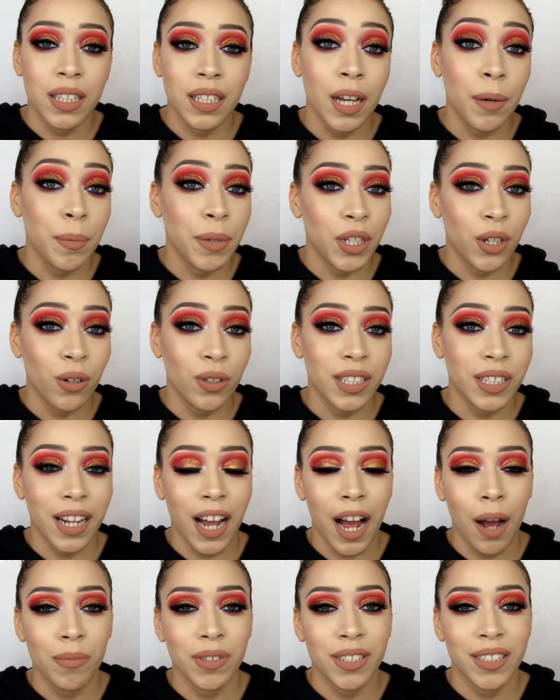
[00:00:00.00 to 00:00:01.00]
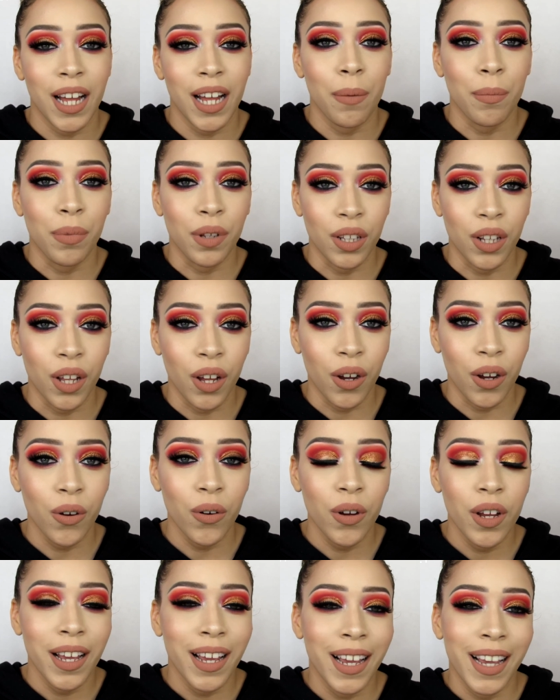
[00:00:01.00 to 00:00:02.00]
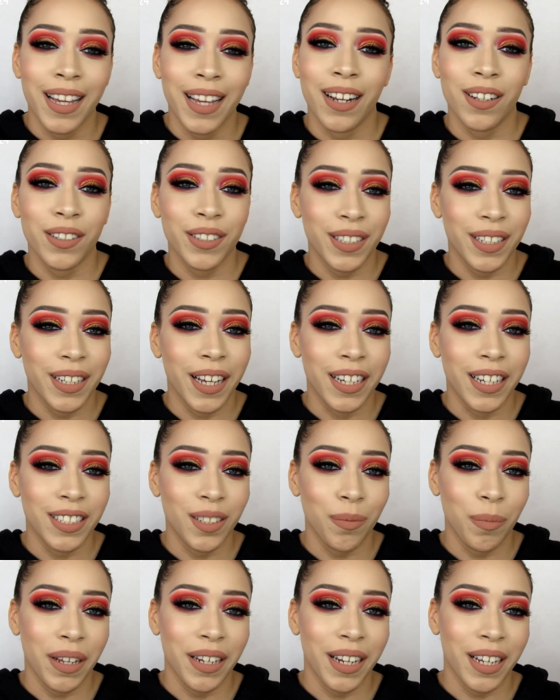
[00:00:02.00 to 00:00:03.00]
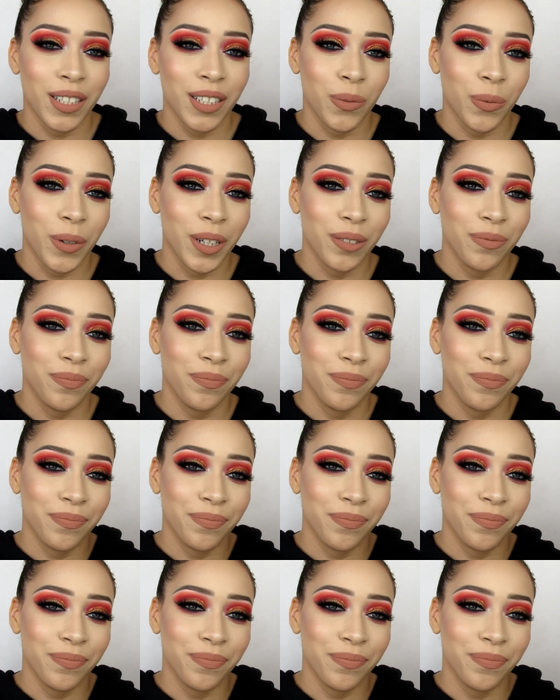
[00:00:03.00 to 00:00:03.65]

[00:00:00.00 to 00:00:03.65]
let me know in the comments down below, and I'll see you guys in my next one.